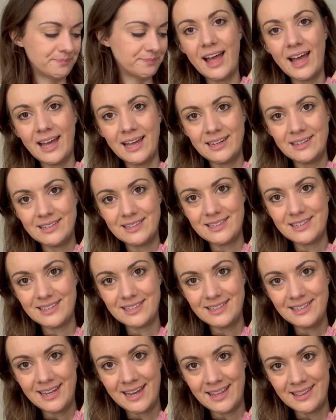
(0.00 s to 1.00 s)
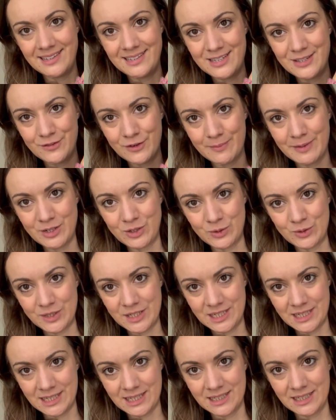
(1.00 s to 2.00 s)
And yeah, this is for my
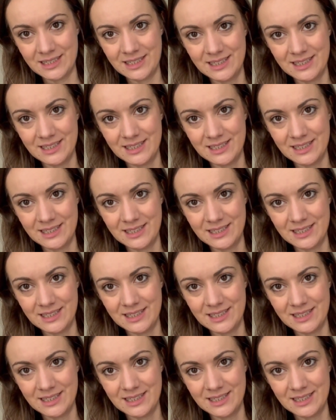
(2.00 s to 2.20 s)
daughter.